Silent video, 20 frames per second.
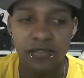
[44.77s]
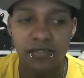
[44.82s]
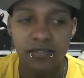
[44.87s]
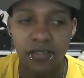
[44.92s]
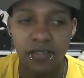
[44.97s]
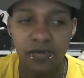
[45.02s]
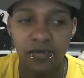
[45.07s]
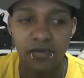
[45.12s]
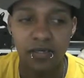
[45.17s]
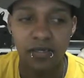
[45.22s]

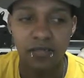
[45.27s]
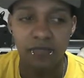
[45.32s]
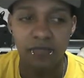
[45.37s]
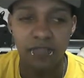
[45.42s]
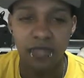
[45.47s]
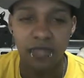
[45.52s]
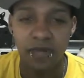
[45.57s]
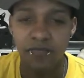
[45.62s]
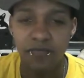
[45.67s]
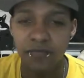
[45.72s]
So
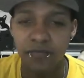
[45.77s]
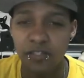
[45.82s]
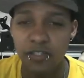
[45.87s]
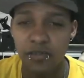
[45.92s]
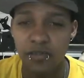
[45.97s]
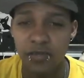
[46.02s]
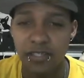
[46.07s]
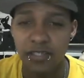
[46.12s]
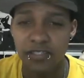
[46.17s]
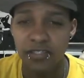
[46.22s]
I'm from the
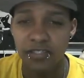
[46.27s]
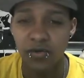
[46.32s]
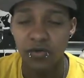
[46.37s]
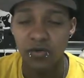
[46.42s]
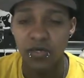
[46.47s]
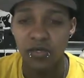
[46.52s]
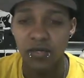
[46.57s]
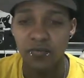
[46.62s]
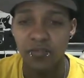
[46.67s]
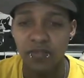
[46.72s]
U.S.,
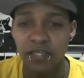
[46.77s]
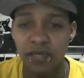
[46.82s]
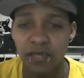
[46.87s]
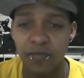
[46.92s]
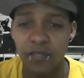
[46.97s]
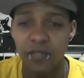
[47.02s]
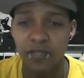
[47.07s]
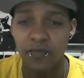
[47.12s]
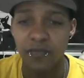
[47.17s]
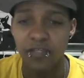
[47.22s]
so the
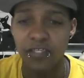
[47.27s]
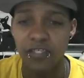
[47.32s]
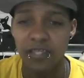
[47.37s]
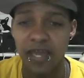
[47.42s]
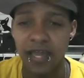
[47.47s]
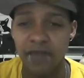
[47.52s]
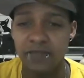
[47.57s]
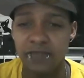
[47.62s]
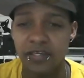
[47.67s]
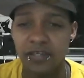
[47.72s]
company we
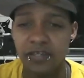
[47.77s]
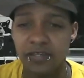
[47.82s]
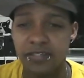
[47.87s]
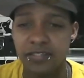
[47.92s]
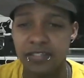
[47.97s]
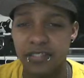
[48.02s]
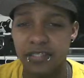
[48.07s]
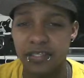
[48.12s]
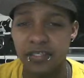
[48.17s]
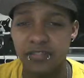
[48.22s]
have there
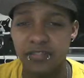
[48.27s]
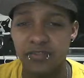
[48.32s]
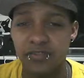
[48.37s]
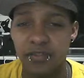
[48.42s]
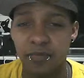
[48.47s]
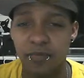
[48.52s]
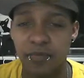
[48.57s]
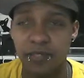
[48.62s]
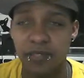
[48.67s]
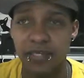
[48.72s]
is
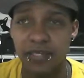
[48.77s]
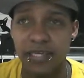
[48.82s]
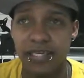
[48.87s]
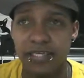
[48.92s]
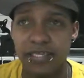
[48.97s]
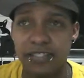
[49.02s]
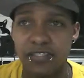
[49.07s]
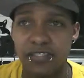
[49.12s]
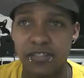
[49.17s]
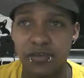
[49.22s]

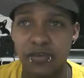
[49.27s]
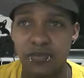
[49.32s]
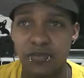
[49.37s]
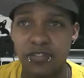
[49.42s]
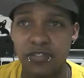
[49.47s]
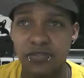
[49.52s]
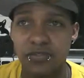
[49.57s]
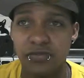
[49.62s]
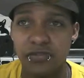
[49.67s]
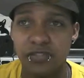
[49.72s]
AAA. So
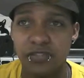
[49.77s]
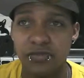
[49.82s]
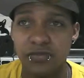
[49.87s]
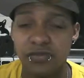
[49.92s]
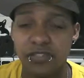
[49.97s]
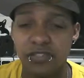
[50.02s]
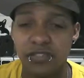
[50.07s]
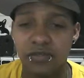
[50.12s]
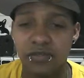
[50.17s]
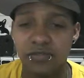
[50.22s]
what you
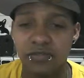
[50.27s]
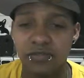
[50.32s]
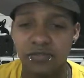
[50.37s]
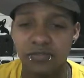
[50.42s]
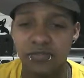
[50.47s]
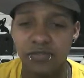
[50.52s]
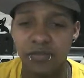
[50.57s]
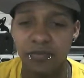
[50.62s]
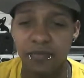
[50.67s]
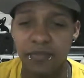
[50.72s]
do is go to
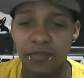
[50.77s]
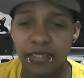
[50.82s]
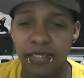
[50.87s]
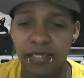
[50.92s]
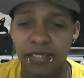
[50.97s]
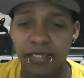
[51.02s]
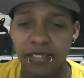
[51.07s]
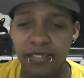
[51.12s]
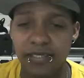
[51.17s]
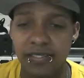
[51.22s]

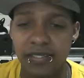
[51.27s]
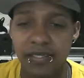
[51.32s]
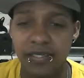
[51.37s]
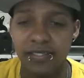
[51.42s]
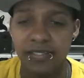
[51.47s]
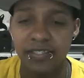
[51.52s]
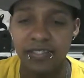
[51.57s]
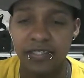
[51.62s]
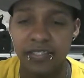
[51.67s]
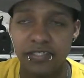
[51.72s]
AAA
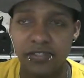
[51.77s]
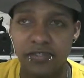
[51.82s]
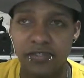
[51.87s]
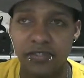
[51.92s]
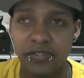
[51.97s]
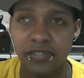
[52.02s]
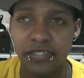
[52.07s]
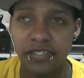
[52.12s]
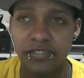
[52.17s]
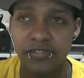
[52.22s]
to get
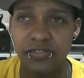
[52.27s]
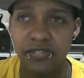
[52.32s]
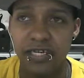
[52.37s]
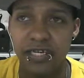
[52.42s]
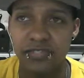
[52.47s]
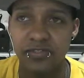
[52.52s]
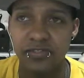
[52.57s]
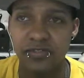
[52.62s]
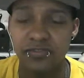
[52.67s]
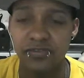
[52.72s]
your
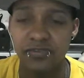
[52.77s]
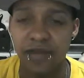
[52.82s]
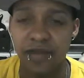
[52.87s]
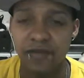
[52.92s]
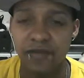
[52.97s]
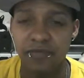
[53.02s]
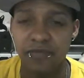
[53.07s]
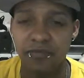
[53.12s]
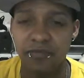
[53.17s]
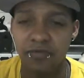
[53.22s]
international
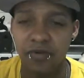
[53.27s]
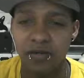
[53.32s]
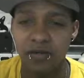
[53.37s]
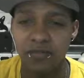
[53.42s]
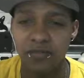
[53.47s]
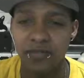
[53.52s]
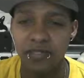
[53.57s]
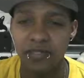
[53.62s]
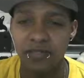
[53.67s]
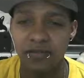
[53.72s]
driving
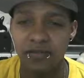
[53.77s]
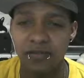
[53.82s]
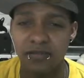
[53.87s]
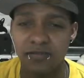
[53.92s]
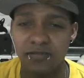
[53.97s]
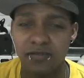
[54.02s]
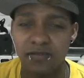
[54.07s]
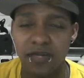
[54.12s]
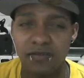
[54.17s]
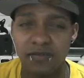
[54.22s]
permit
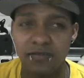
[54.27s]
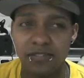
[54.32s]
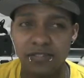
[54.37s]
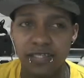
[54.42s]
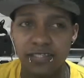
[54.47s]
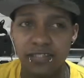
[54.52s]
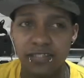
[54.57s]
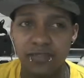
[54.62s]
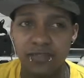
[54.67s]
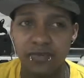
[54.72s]
or driver's
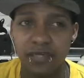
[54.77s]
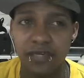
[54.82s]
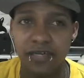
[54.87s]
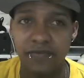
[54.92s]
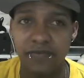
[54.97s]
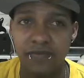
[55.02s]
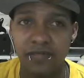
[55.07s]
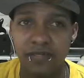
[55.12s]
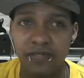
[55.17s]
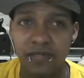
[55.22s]
license or
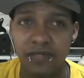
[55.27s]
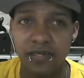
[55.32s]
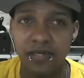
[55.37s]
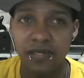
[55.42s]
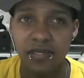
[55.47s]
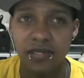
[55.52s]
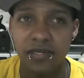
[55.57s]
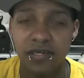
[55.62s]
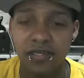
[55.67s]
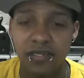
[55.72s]
whatever,
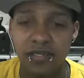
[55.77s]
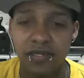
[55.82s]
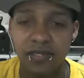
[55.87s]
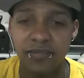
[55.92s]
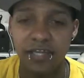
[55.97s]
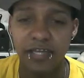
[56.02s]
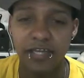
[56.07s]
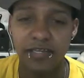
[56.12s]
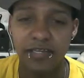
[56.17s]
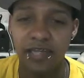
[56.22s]
and
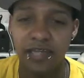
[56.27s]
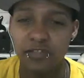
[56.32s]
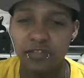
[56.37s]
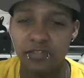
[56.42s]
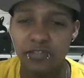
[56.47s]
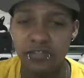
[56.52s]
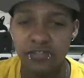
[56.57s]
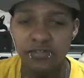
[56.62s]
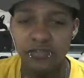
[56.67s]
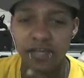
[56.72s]
that
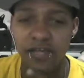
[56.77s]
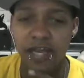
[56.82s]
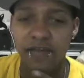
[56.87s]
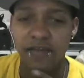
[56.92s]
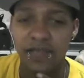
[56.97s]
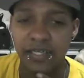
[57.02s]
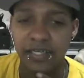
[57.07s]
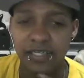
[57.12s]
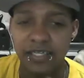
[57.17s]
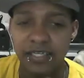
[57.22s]
allows you to drive
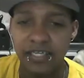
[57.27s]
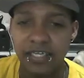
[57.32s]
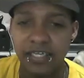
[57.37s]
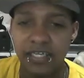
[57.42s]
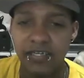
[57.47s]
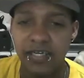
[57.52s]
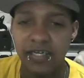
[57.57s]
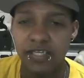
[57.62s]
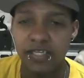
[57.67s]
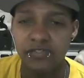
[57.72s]
like in any
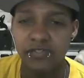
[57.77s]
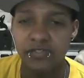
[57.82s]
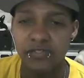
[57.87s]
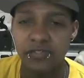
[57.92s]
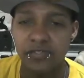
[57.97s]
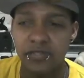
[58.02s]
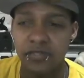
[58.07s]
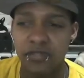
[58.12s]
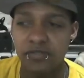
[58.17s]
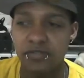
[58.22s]
other countries
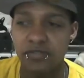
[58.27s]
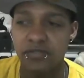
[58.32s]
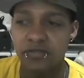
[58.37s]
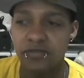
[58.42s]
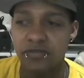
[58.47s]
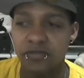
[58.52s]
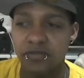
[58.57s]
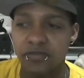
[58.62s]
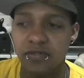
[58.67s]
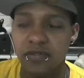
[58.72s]
you go
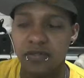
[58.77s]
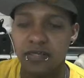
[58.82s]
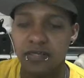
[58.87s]
to